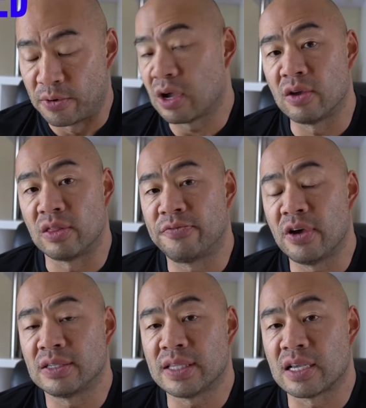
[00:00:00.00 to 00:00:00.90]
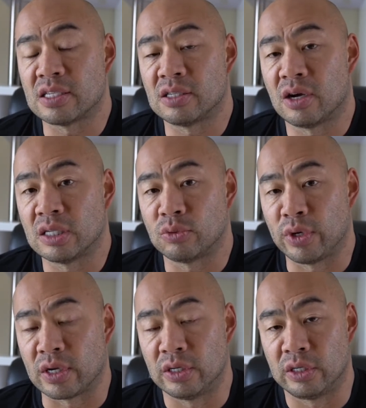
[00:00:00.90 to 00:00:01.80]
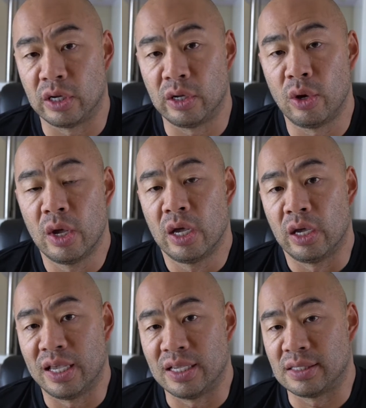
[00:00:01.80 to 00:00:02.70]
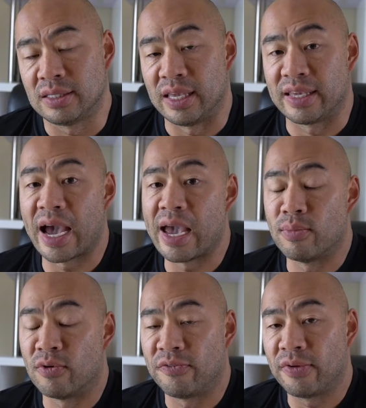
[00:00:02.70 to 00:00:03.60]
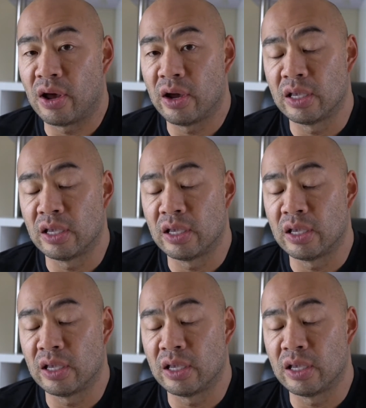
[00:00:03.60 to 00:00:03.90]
So the first exercise we can do is the cable fly.